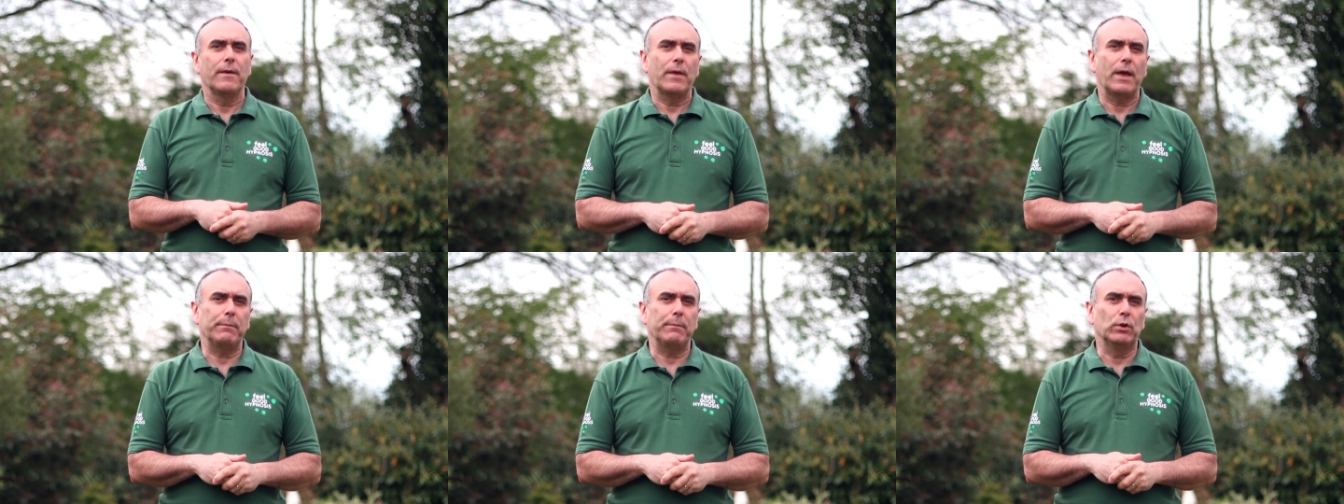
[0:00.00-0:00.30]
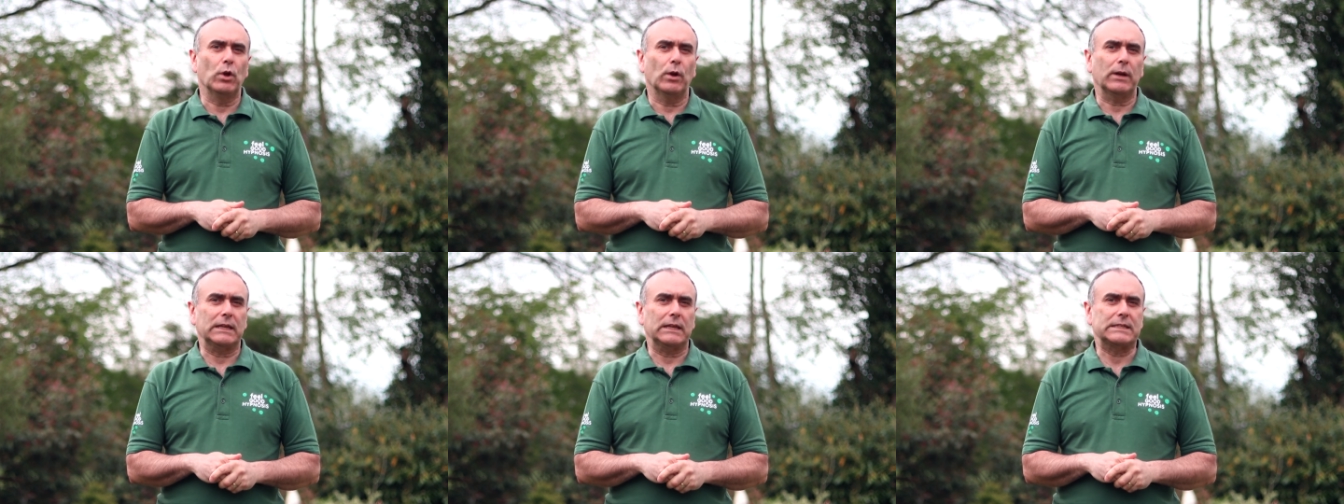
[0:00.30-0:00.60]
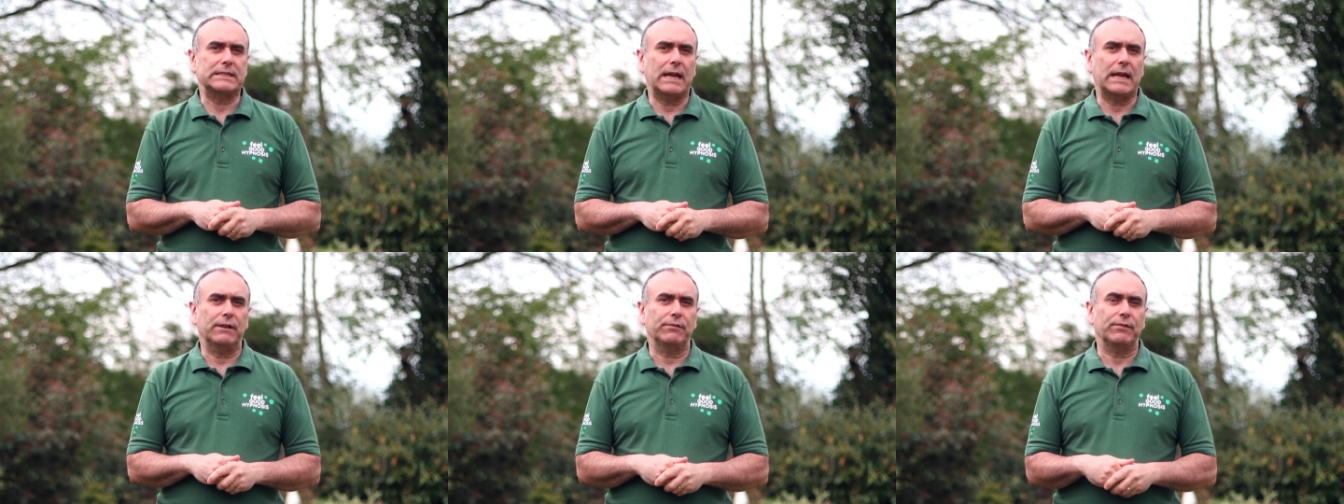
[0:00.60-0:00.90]
hypnotic
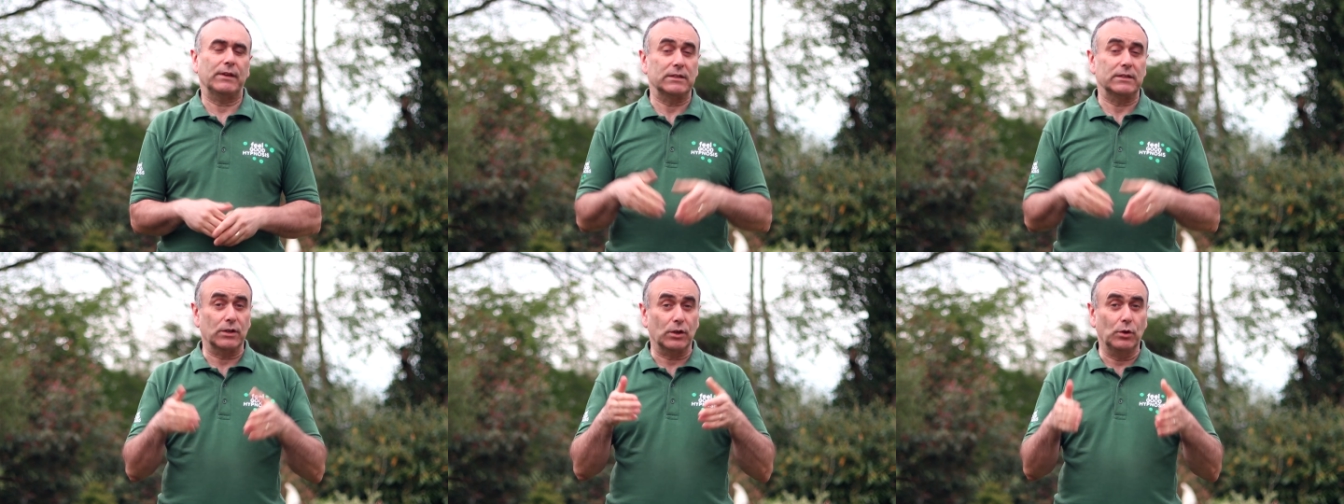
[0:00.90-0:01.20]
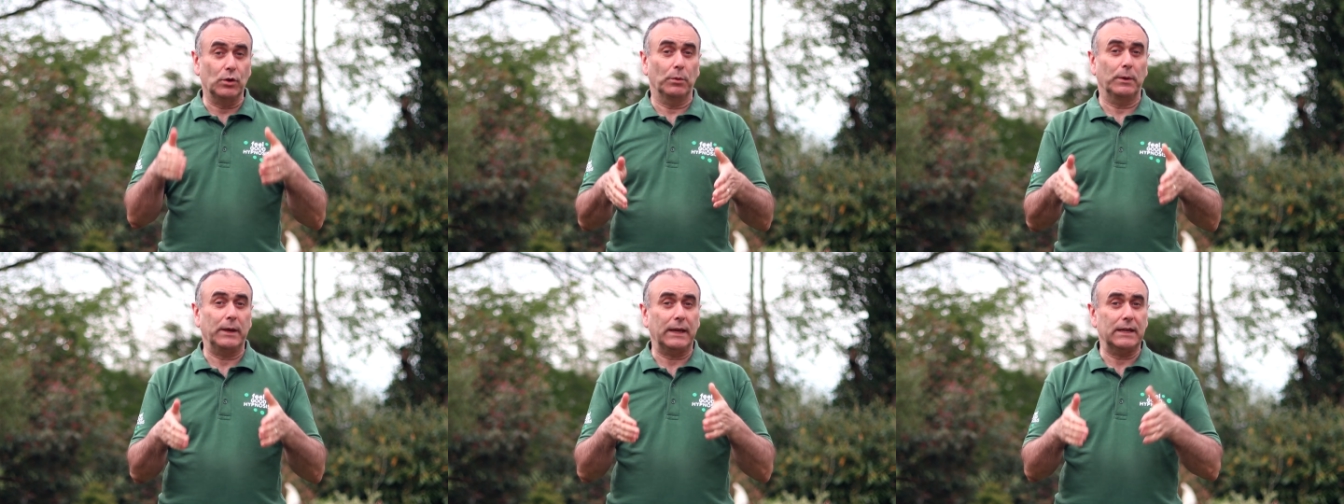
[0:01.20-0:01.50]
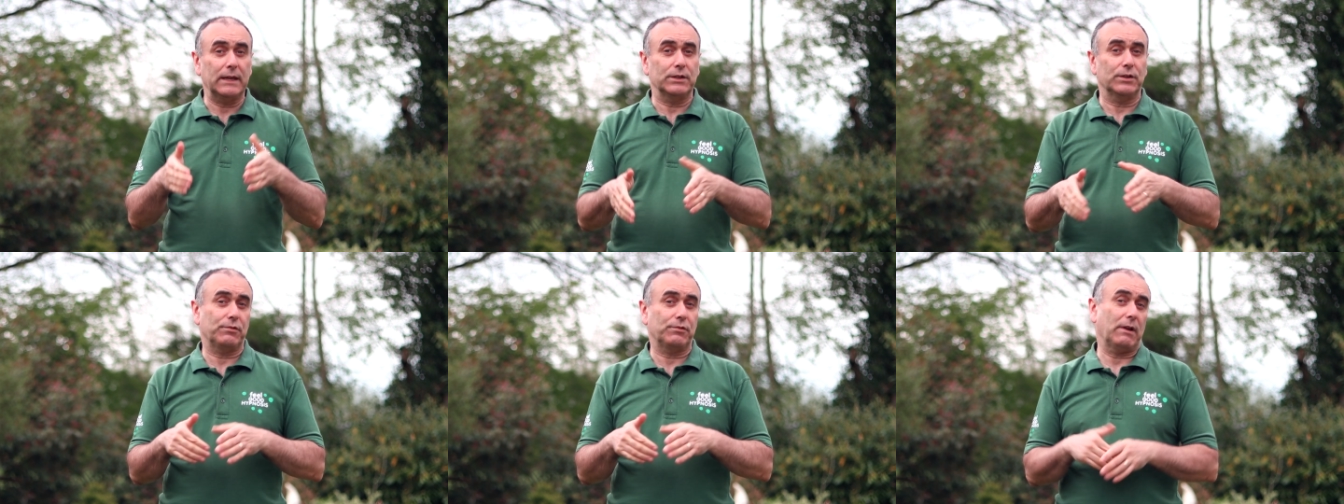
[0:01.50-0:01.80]
side of things and going
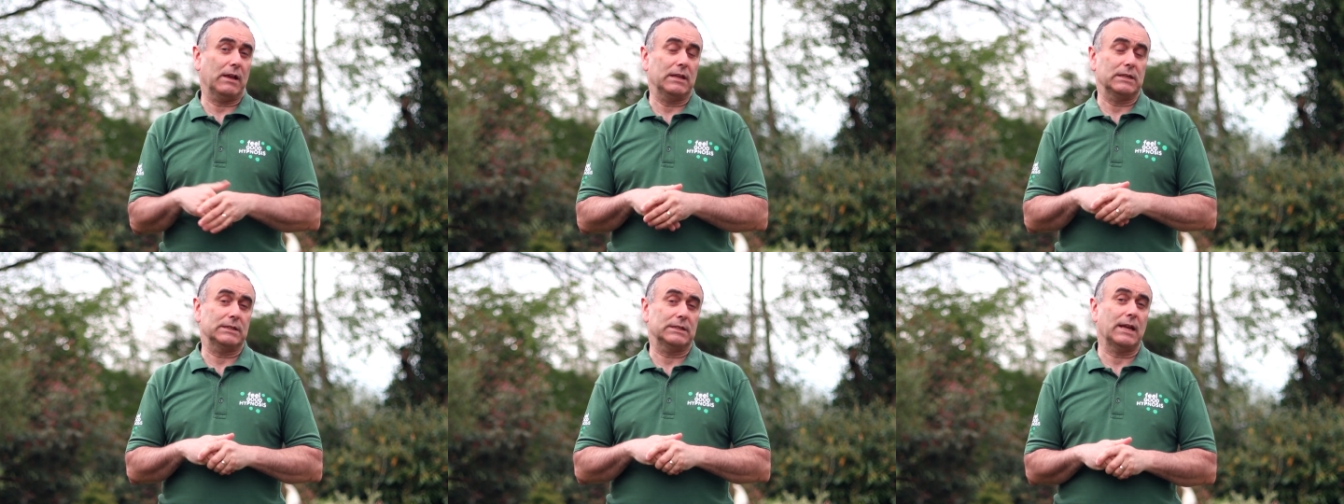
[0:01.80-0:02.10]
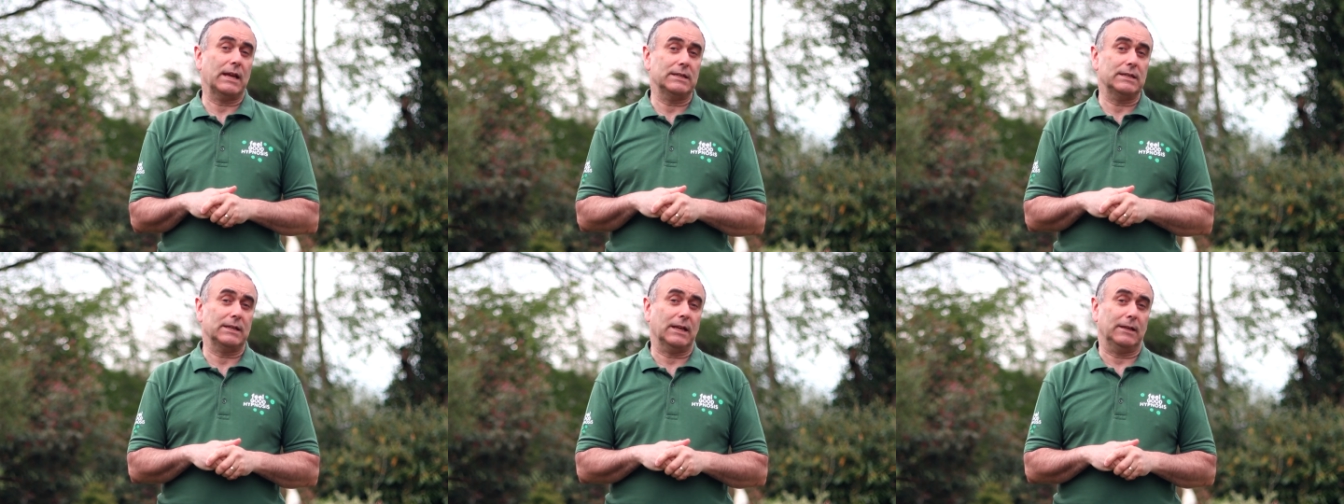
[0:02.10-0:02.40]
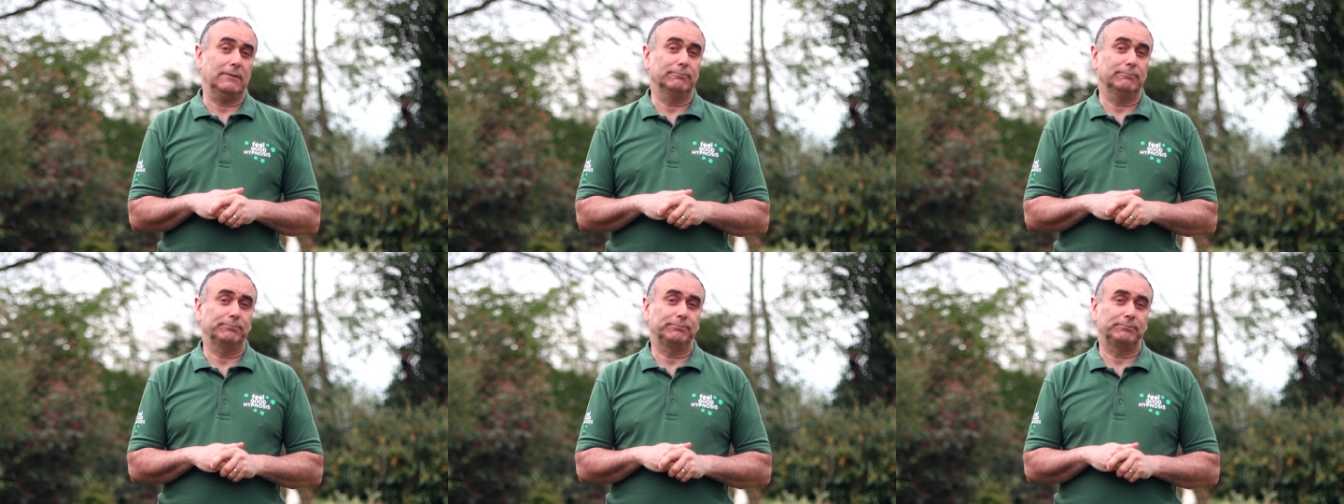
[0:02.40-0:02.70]
into trance nicely.